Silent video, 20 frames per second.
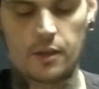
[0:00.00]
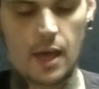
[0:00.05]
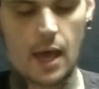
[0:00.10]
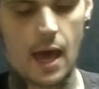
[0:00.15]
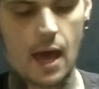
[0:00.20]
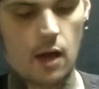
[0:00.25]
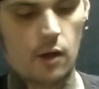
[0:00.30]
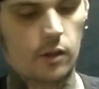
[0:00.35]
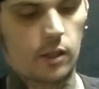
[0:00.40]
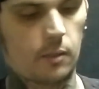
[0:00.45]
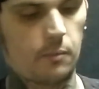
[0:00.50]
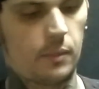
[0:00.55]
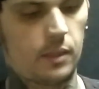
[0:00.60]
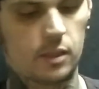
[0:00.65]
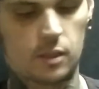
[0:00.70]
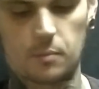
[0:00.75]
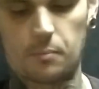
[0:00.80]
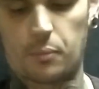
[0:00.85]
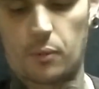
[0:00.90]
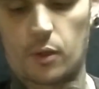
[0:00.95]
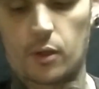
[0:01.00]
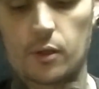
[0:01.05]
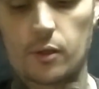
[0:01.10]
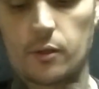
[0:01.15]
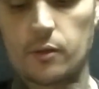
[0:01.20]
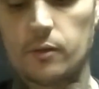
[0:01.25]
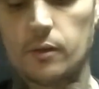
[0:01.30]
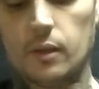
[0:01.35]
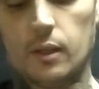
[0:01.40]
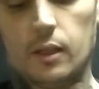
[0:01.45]
Alchemist
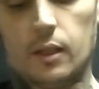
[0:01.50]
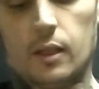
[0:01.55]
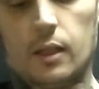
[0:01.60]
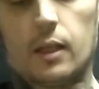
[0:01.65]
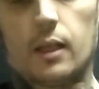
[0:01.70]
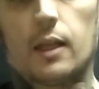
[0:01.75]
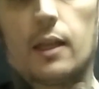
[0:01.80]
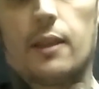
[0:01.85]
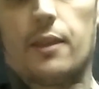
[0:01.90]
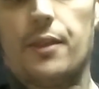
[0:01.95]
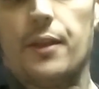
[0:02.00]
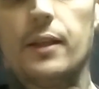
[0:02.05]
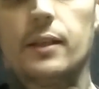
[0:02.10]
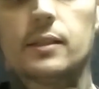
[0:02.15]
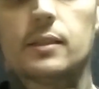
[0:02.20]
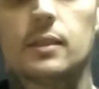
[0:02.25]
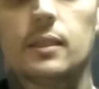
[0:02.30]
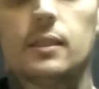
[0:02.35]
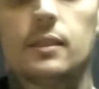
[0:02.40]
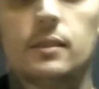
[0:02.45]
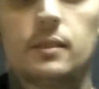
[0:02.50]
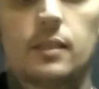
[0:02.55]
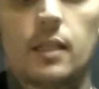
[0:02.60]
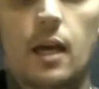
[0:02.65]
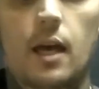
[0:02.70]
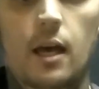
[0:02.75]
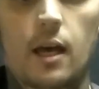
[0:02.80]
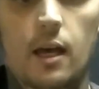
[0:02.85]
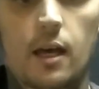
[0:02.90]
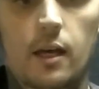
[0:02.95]
Brew. This is,
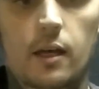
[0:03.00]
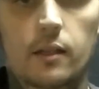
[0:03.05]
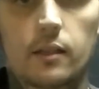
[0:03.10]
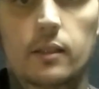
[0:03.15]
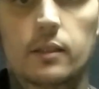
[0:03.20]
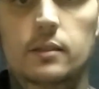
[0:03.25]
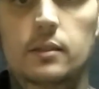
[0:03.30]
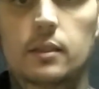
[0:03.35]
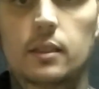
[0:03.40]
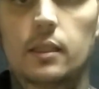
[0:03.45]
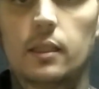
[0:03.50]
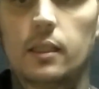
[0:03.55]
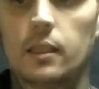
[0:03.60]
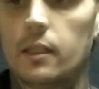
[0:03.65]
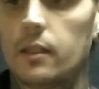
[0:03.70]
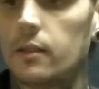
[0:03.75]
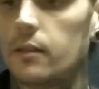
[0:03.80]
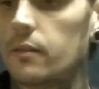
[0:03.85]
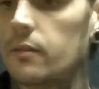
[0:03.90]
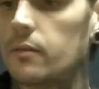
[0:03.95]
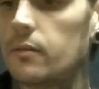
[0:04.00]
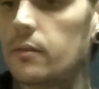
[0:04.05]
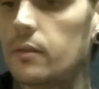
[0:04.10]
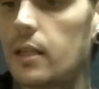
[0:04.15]
let's see here,